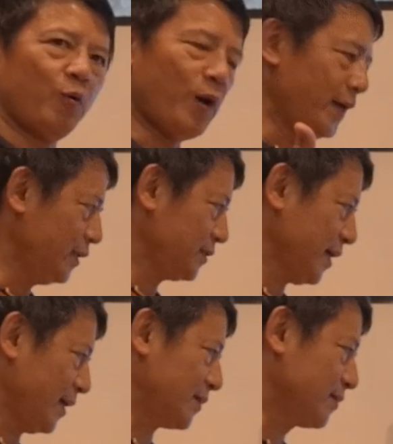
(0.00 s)
Why is
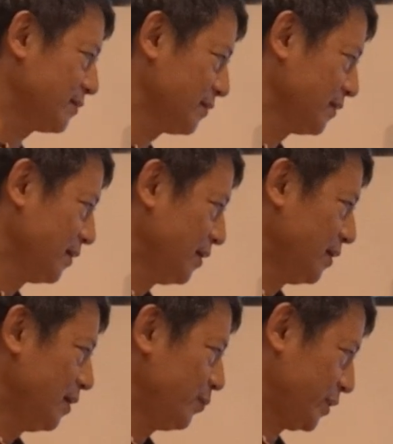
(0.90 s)
that?
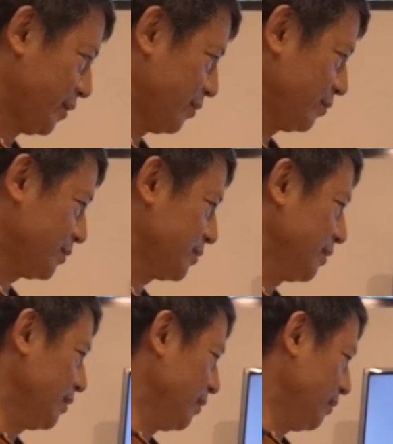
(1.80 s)
Because
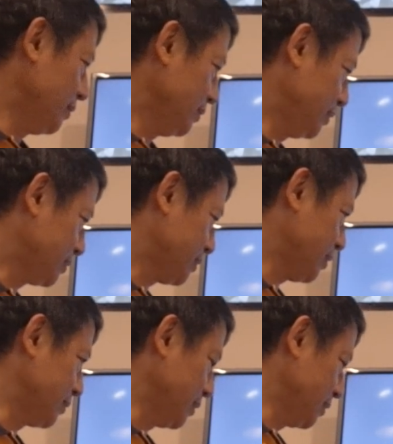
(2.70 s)
this
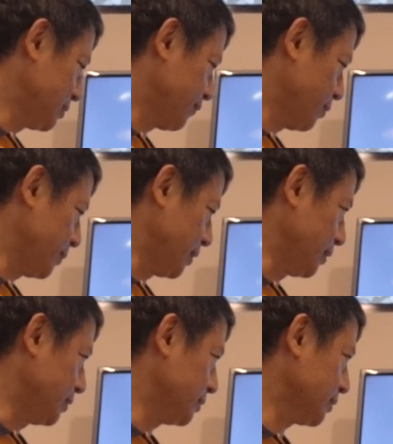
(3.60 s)
term in this formula,
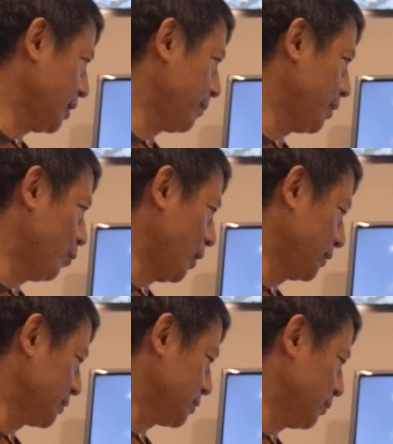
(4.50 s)
this gamma
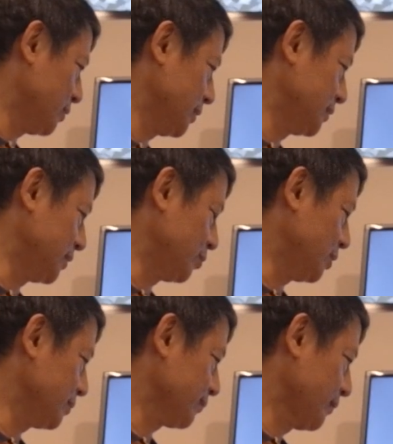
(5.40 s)
1 is smaller than
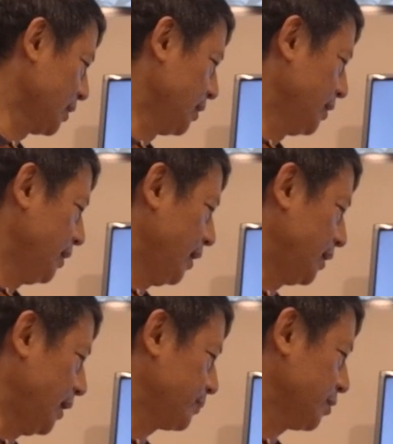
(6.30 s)
0,
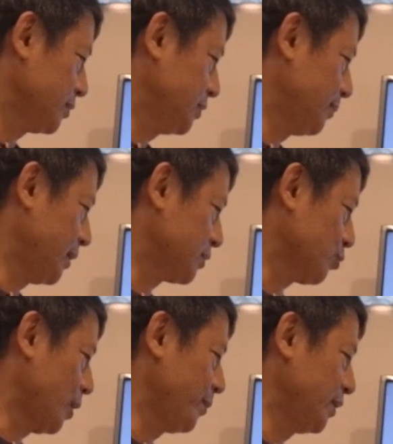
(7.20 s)
and epsilon t minus
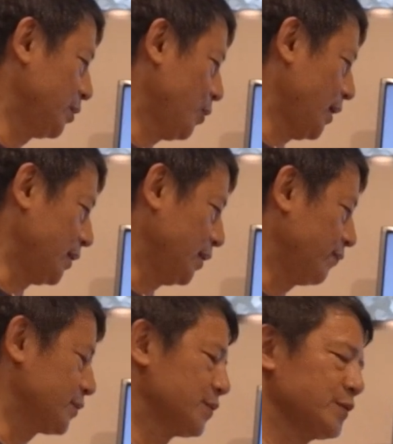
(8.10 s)
1 meaning what?
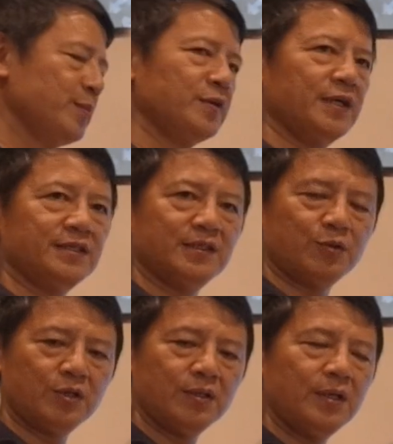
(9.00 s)
If it's smaller than
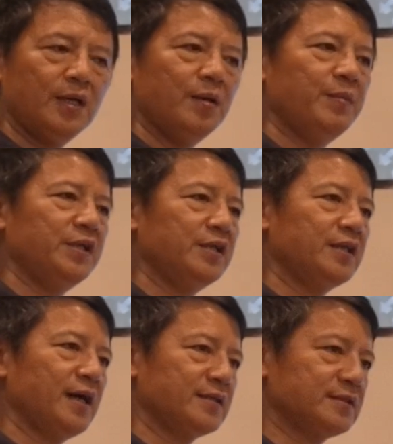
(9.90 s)
0, meaning
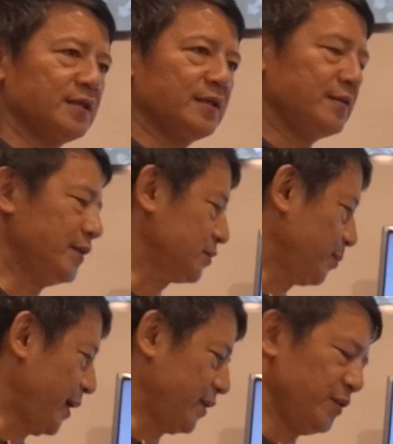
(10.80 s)
that there's
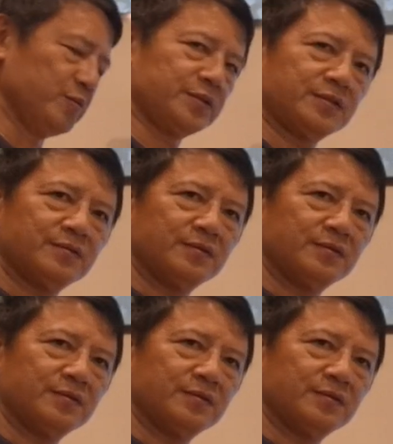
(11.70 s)
bad news.